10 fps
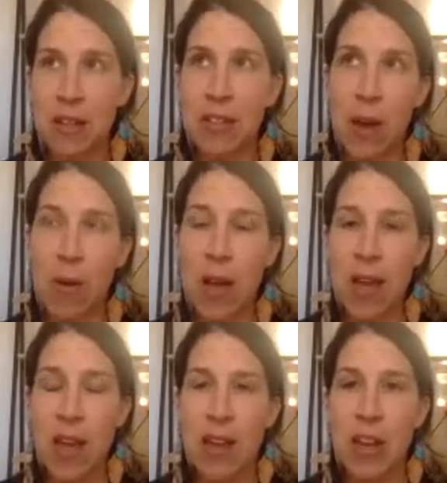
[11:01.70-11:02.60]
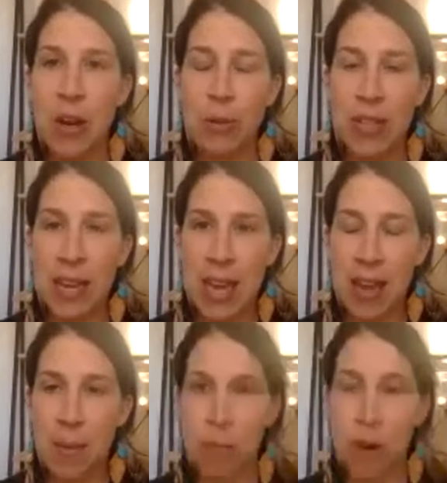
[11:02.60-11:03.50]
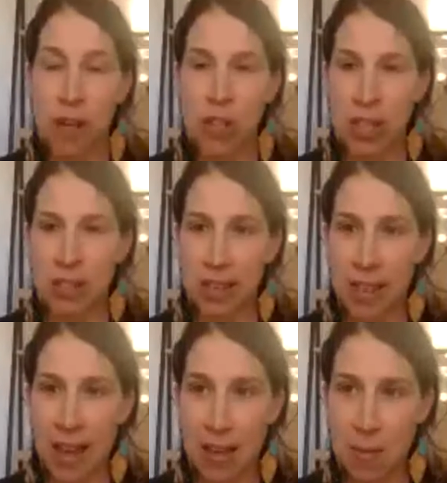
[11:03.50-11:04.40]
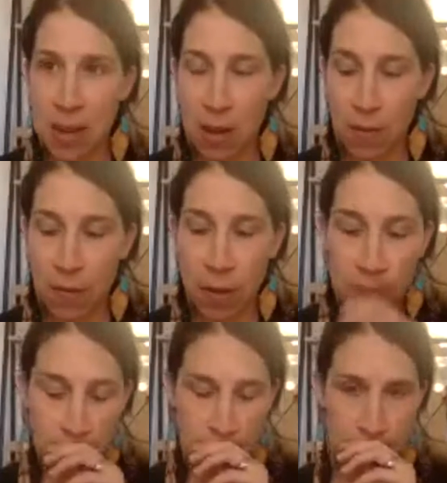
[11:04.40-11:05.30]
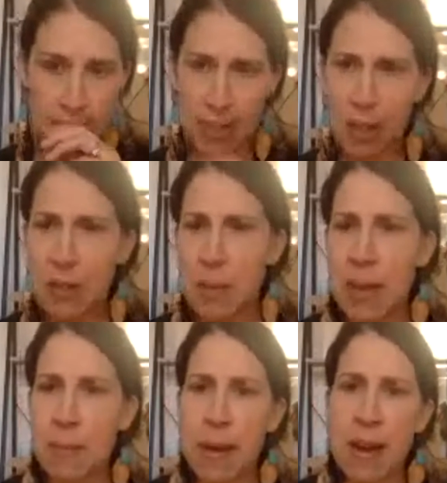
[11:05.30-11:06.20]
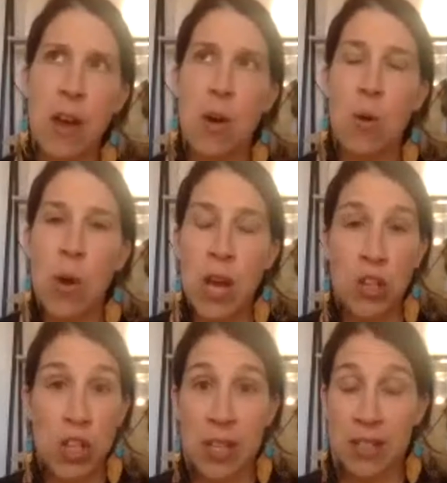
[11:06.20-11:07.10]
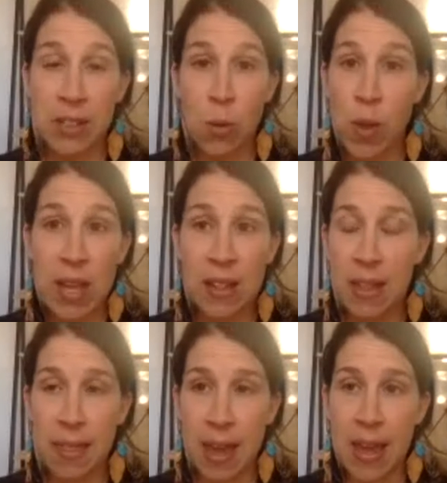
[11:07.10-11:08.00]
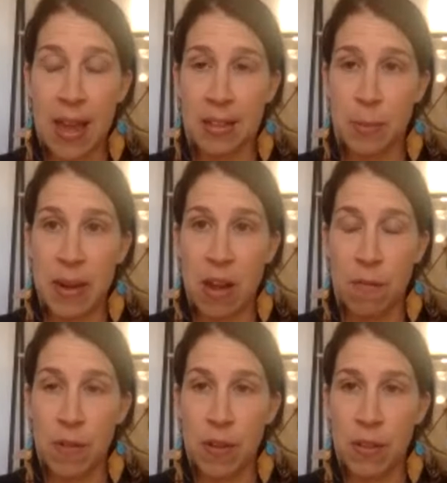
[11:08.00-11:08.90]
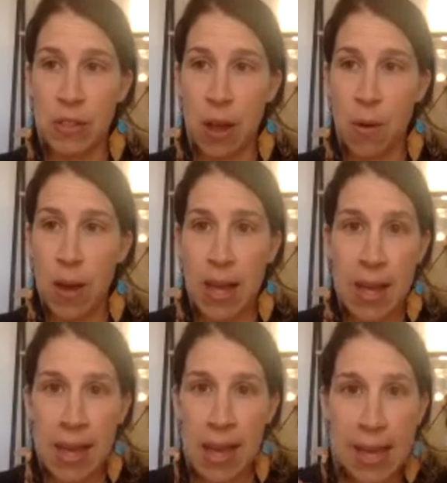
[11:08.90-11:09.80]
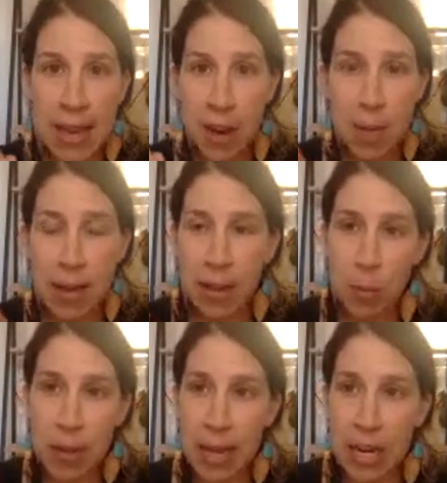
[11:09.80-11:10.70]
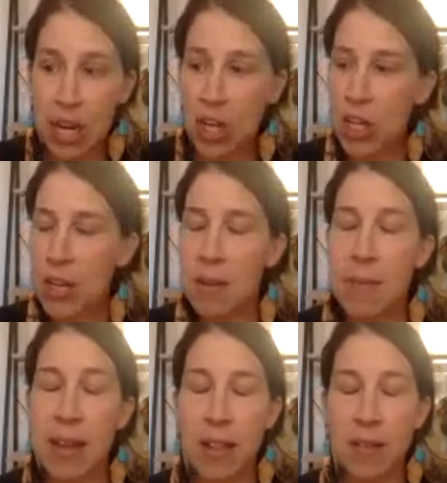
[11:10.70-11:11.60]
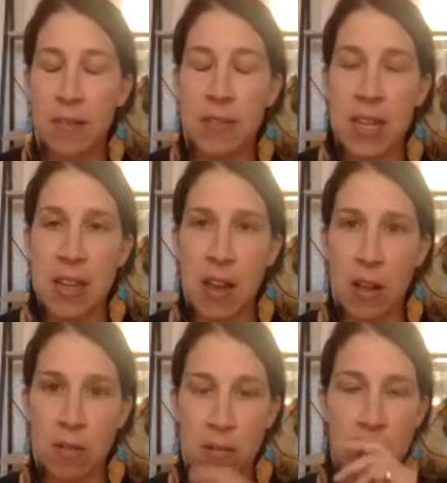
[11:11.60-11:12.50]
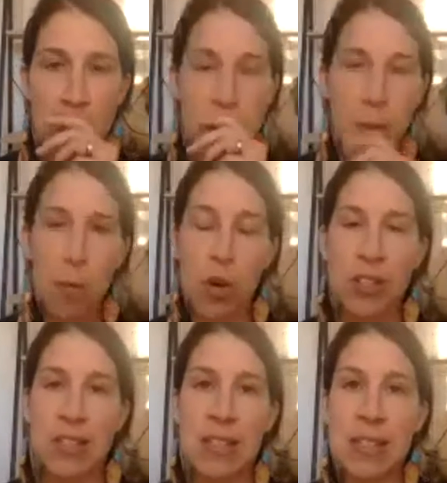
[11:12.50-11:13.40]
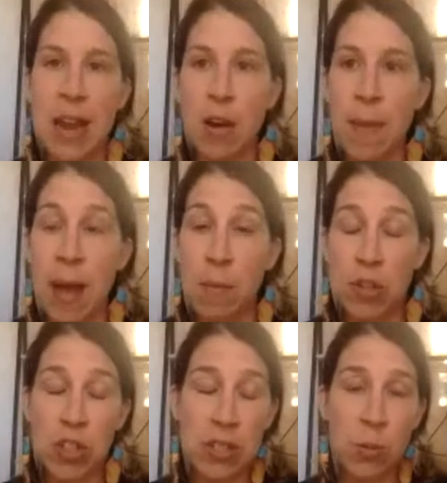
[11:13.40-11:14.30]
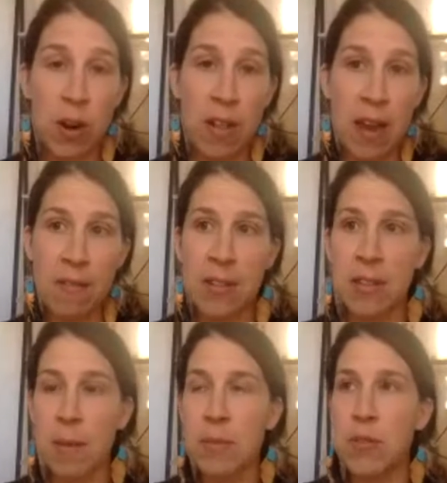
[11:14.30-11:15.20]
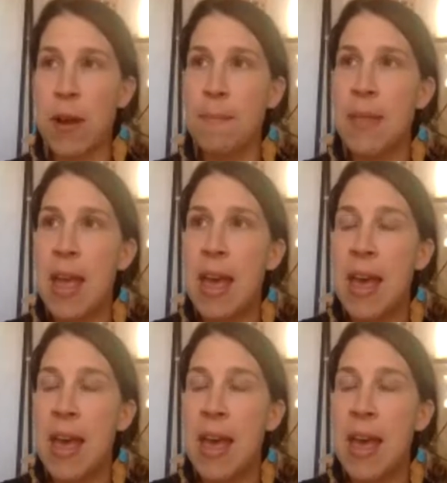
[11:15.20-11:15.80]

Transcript: So, taking projects like that can be helpful, excuse me, but also just the weekly thing has been helpful. So I get out my little planner. I love Danielle Laporte's Desire Map, which is where a lot of this comes from.